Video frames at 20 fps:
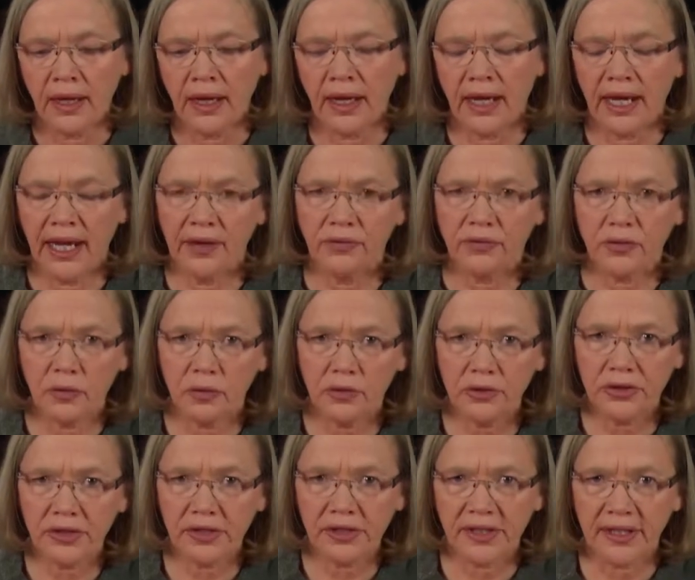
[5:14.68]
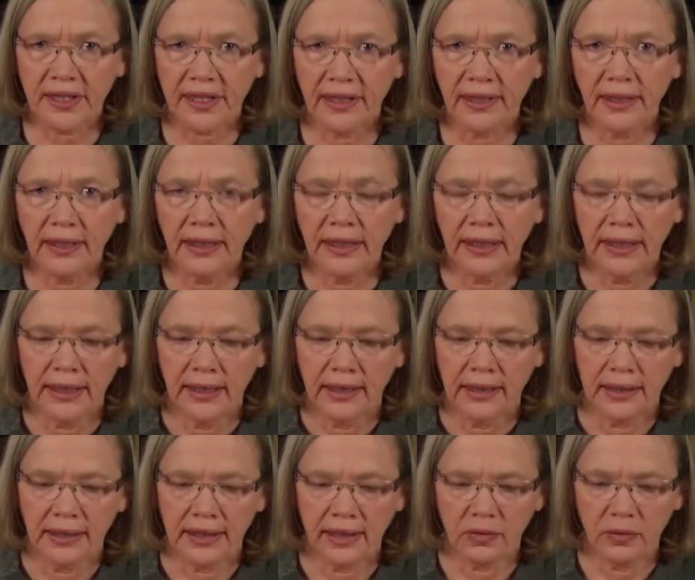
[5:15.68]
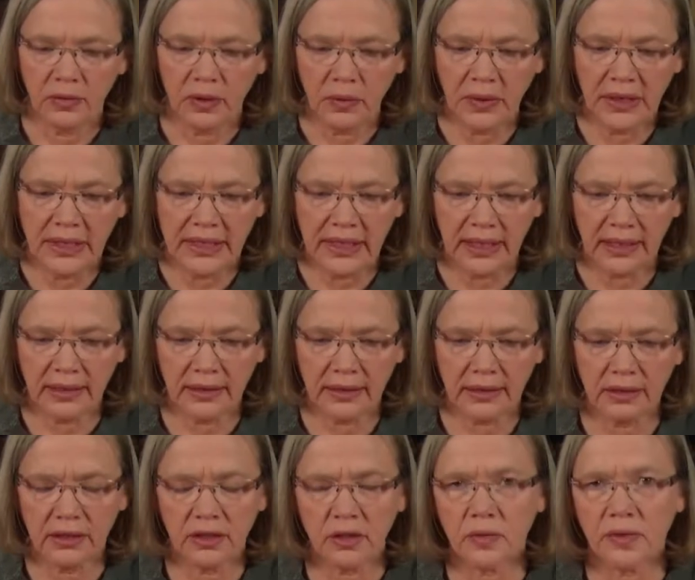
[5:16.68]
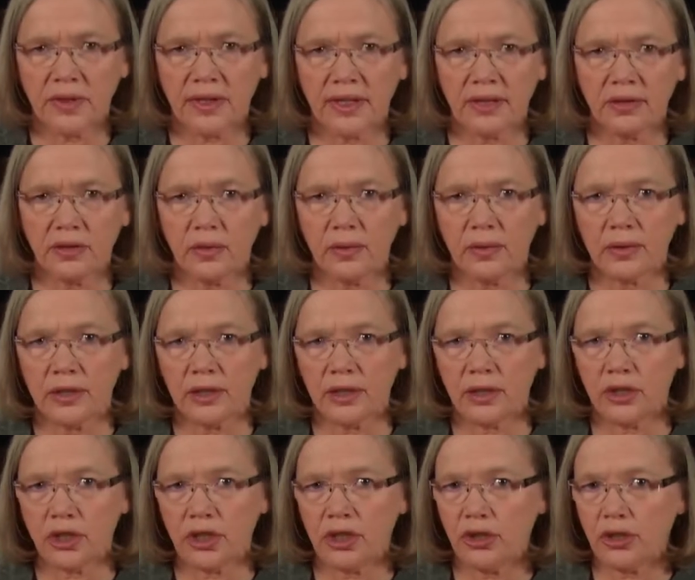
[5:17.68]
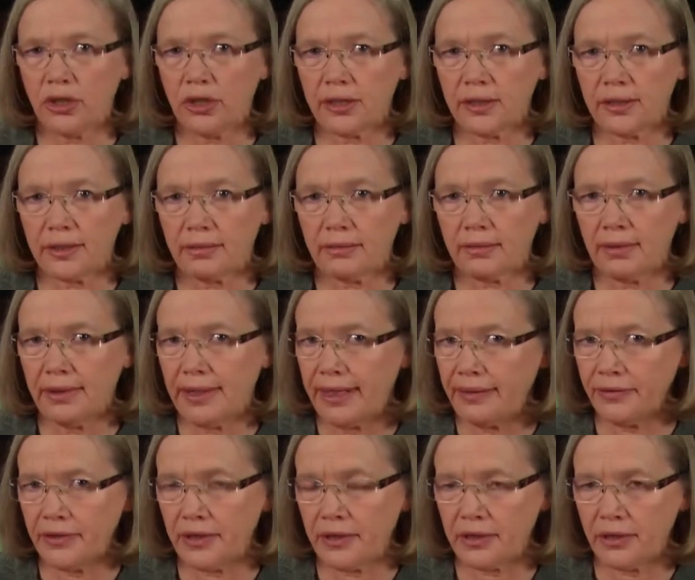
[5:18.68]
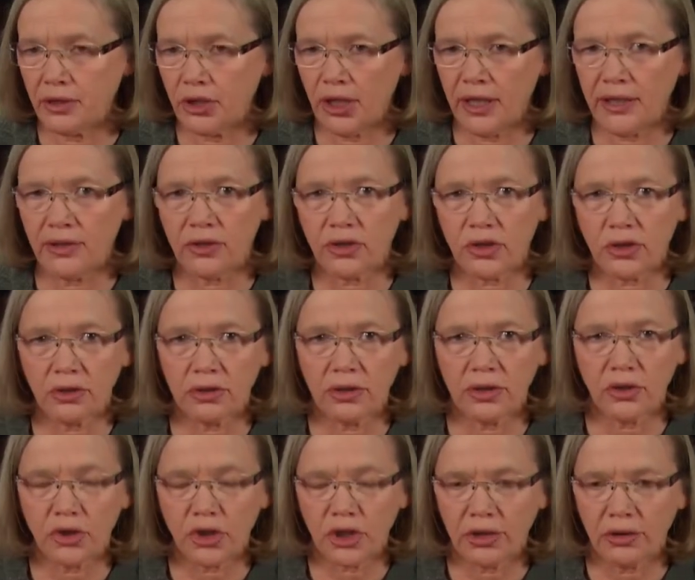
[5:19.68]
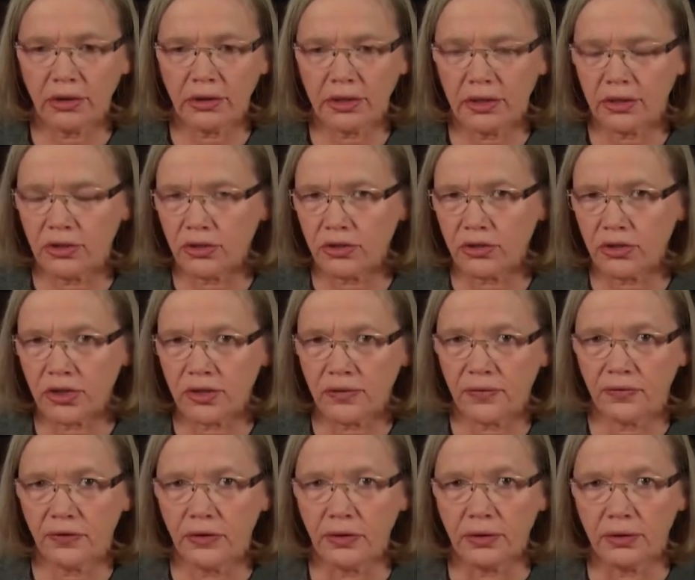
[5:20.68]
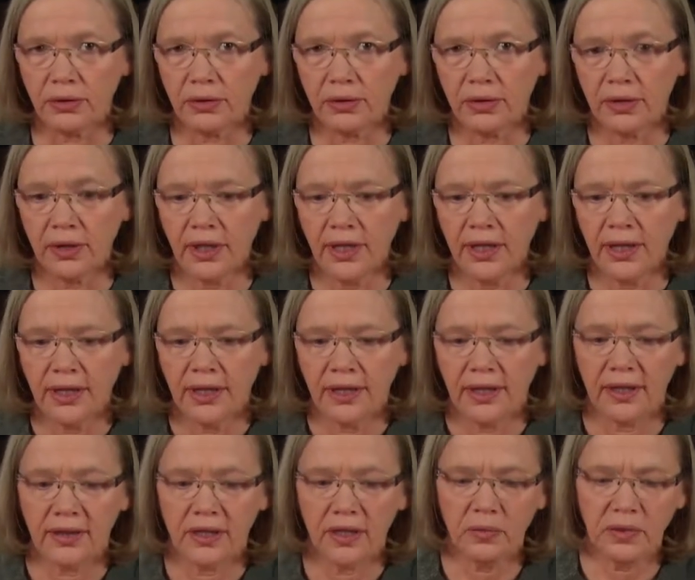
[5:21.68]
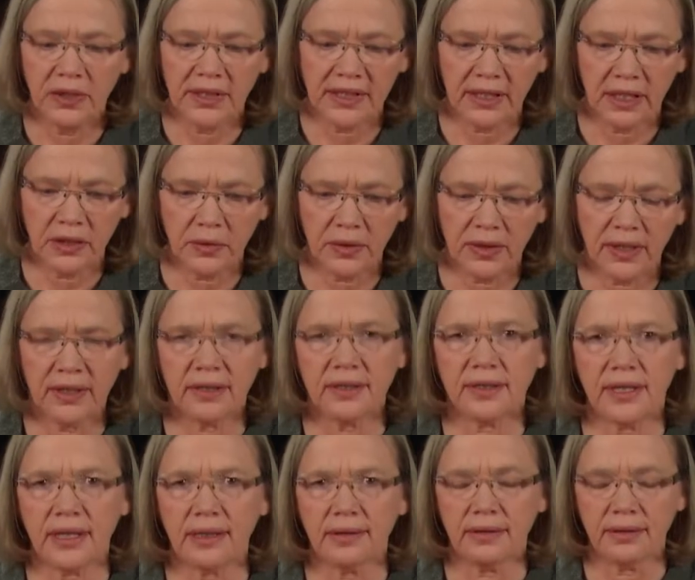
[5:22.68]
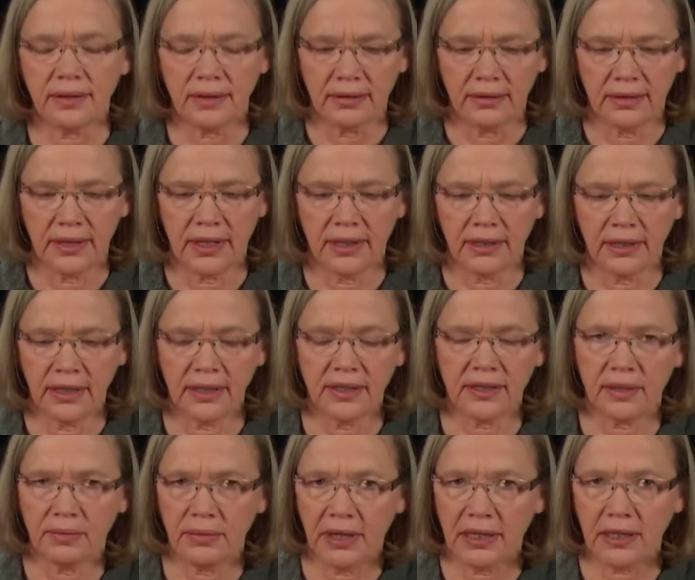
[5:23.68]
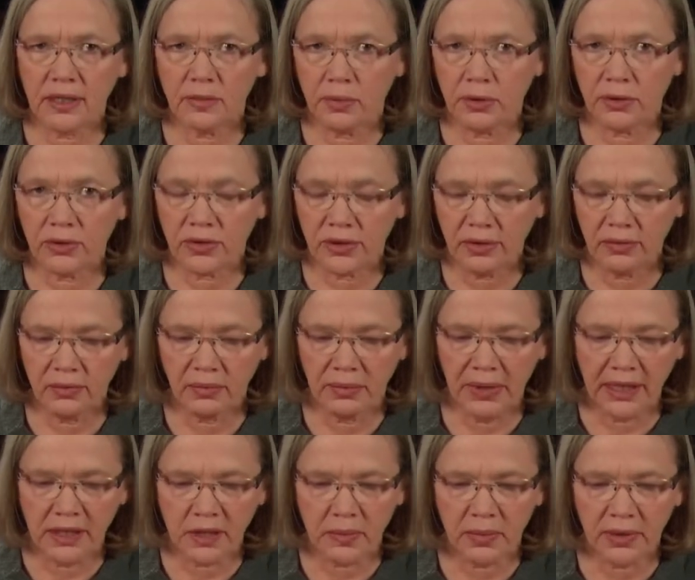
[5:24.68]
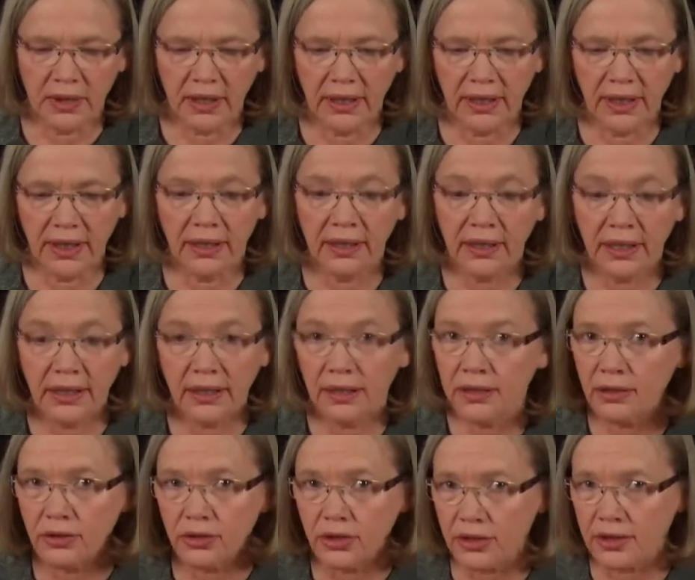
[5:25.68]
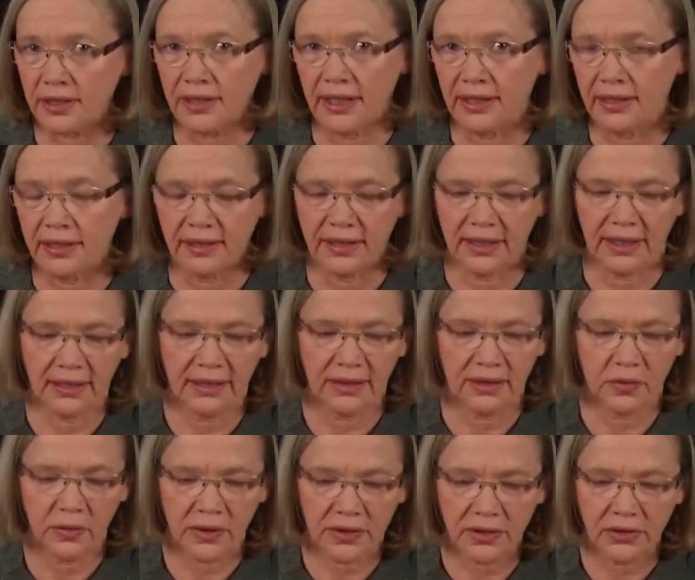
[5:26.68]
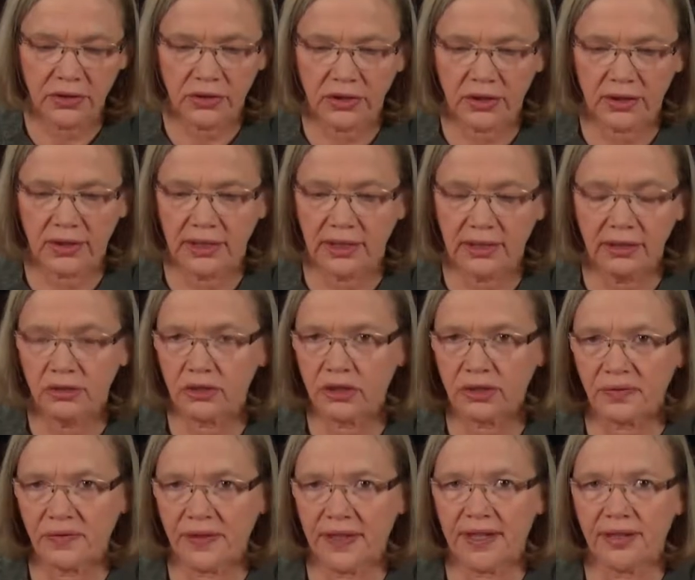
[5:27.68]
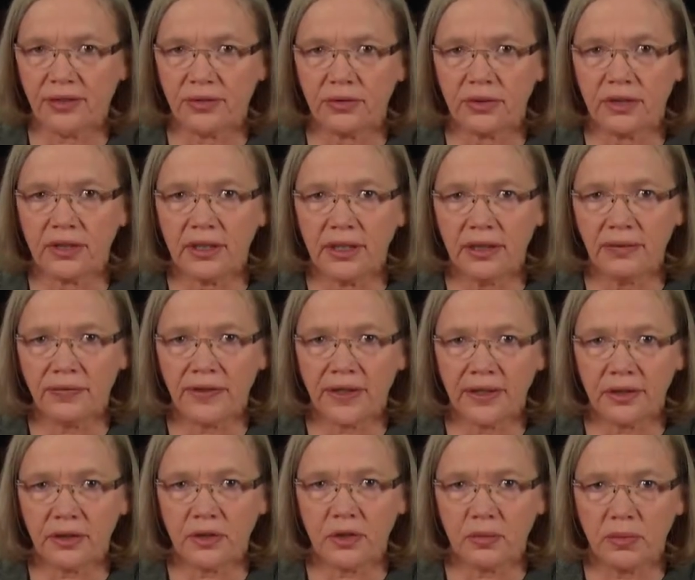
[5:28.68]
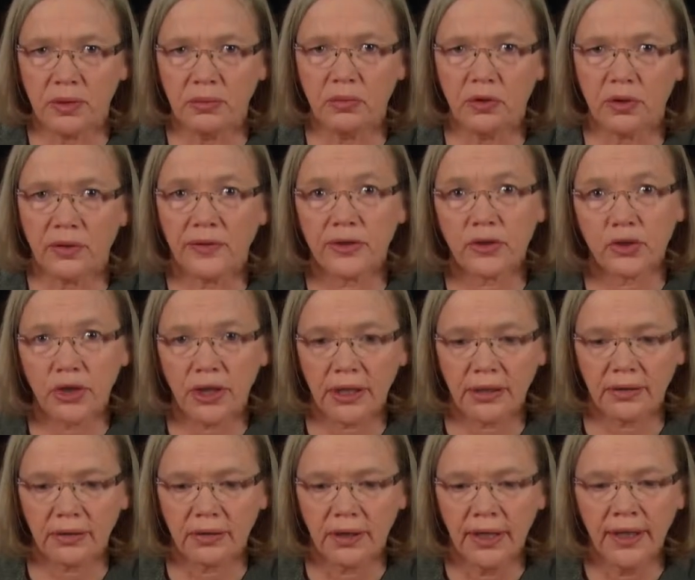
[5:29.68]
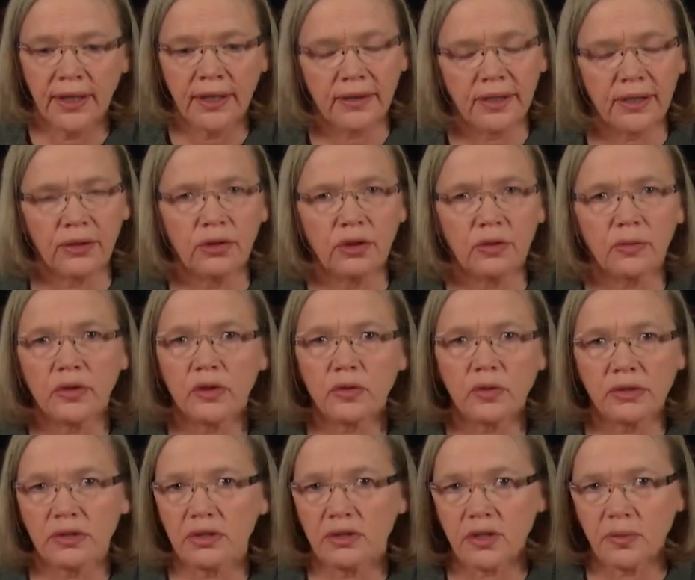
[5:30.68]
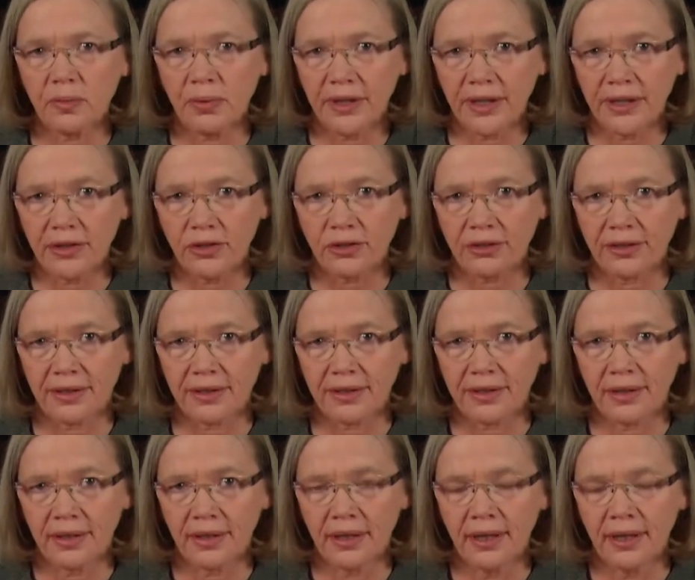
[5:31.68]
I have to also say that when we sat and did this with our daughter, she just loved it. She understood it, she got it, it just flew. And then we sat with our son, and he's the maths person, maths brain, and he didn't just get it, and it wasn't just, he didn't just fly through it, and he found it to be more of a struggle than her, which was a surprise to us.